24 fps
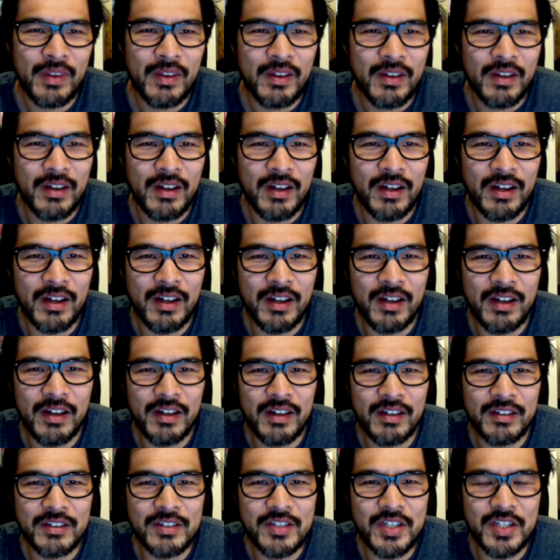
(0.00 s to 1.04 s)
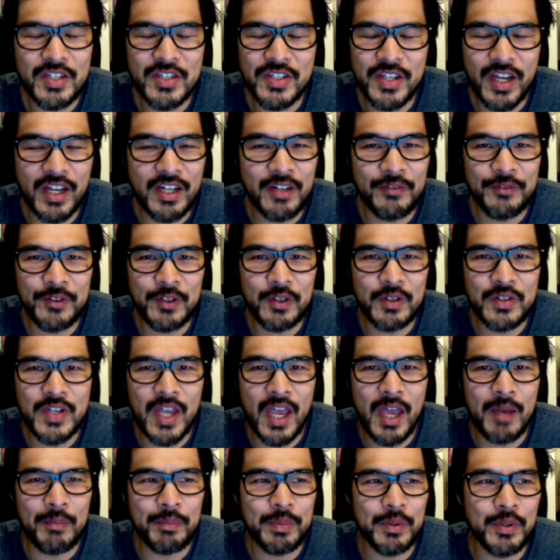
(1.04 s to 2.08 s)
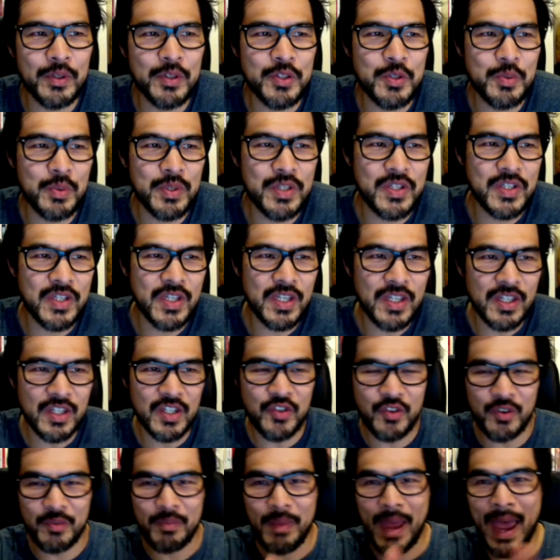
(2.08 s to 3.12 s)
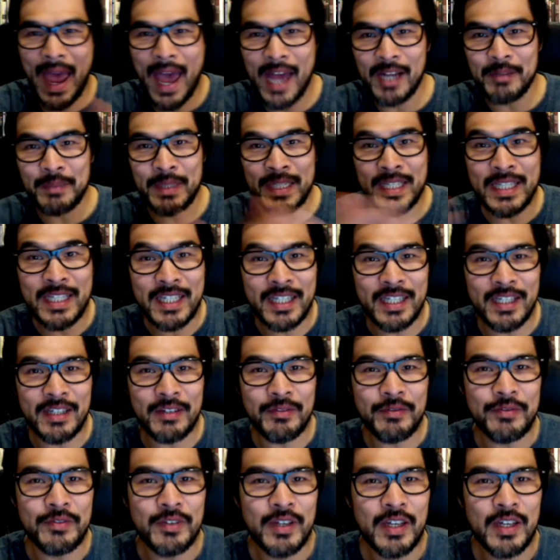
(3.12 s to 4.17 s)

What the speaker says: To cite a few examples, we see this from Adam and Eve,